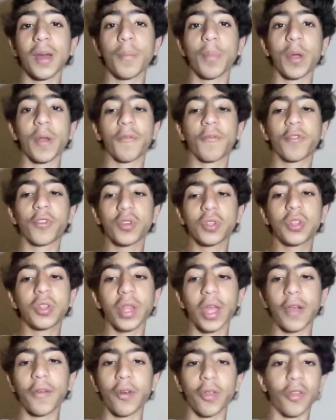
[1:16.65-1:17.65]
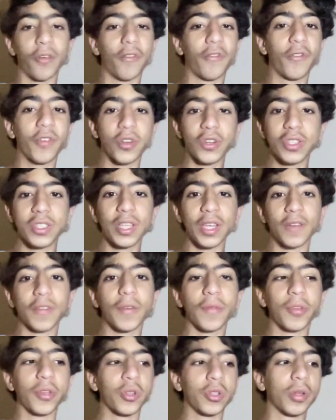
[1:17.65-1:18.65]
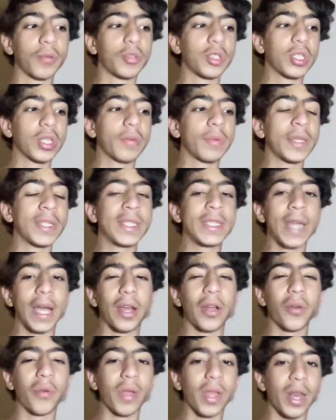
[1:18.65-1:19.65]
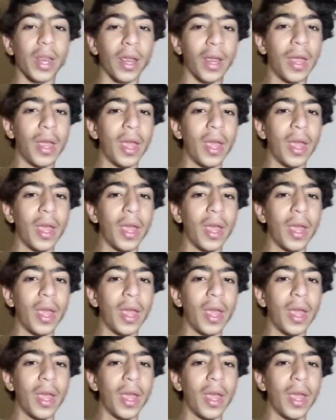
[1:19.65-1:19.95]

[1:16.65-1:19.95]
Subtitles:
but for today, for the first day of Ramadan, I'm just gonna be decorating